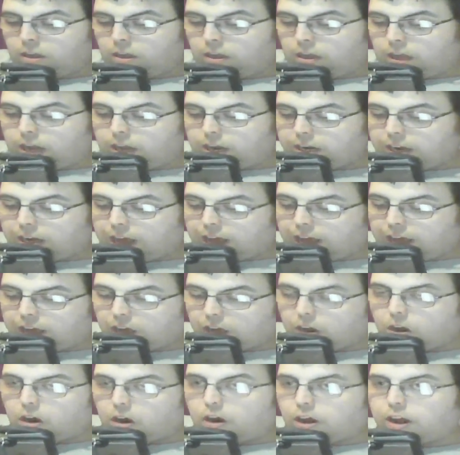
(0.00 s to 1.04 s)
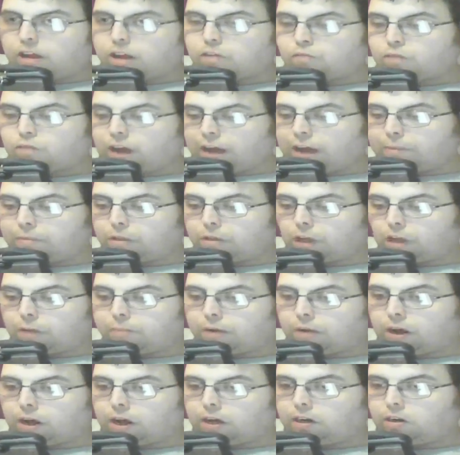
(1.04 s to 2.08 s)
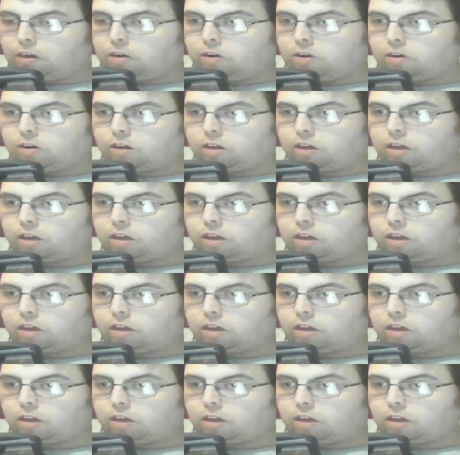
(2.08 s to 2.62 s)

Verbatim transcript: And that, guys, wraps up our look